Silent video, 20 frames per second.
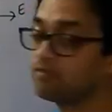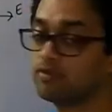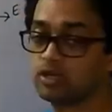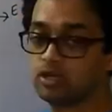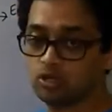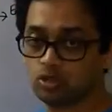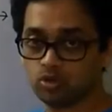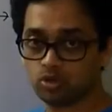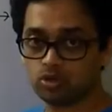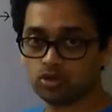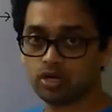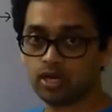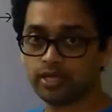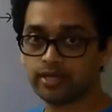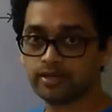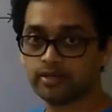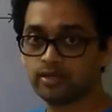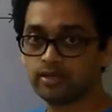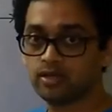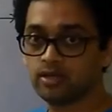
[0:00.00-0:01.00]
will look
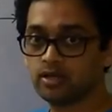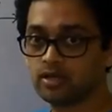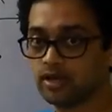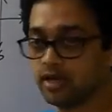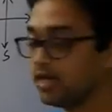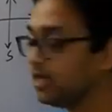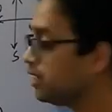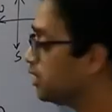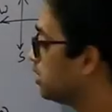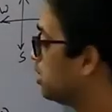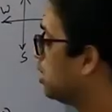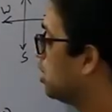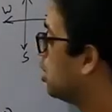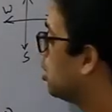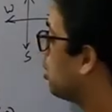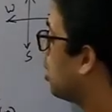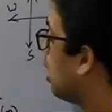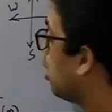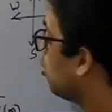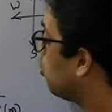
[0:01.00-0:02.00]
like, right?
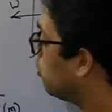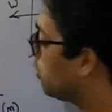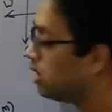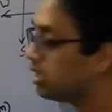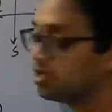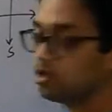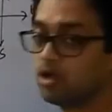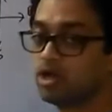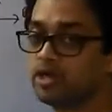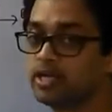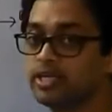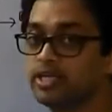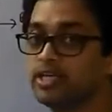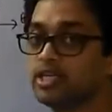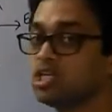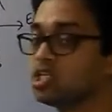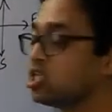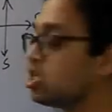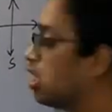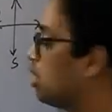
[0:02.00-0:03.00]
How will your
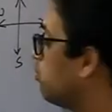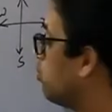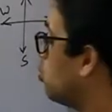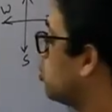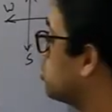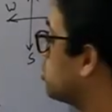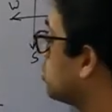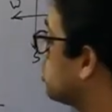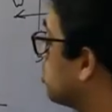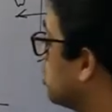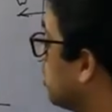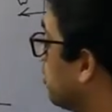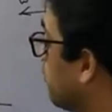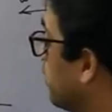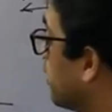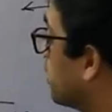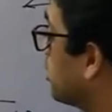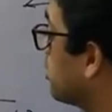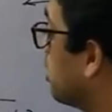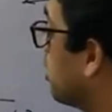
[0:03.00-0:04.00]
initial position
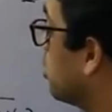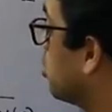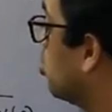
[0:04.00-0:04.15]
vector